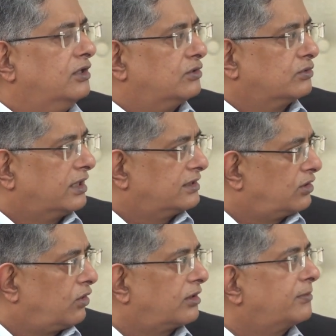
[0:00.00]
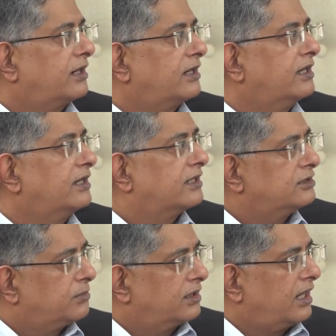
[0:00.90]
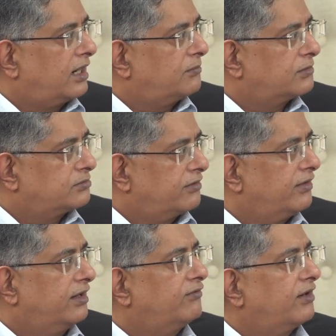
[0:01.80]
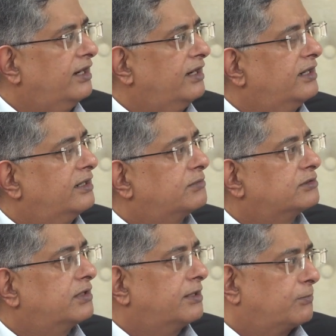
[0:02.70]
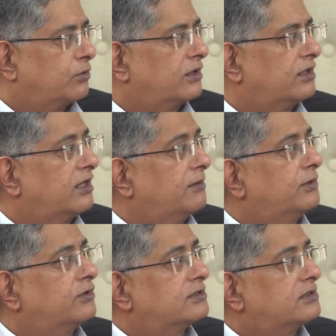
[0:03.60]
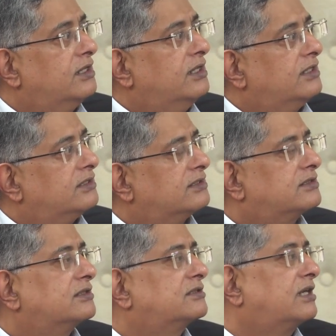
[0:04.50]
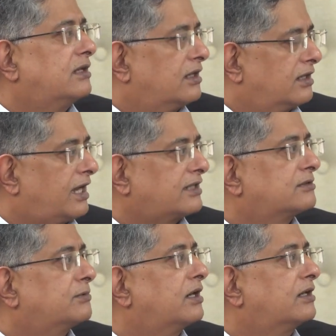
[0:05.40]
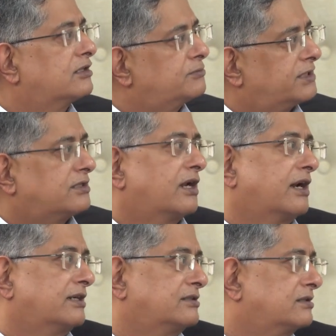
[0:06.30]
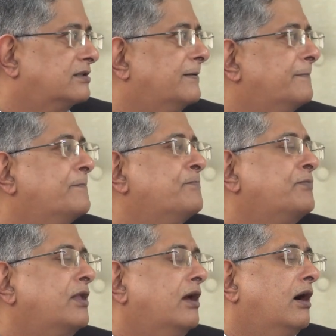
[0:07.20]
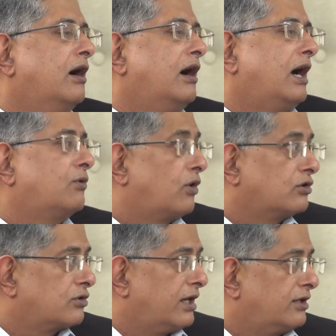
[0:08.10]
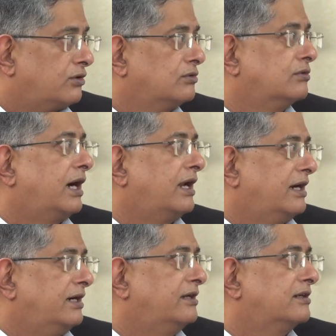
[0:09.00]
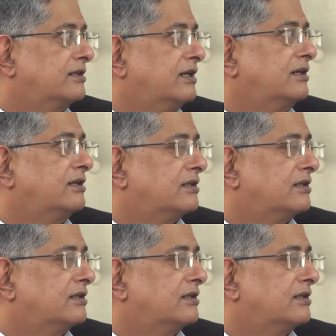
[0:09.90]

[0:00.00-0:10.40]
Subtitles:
though there is an automatic linkage, but that must be verified and it must be reported there because this is taxable under special rates. I would also like to highlight here that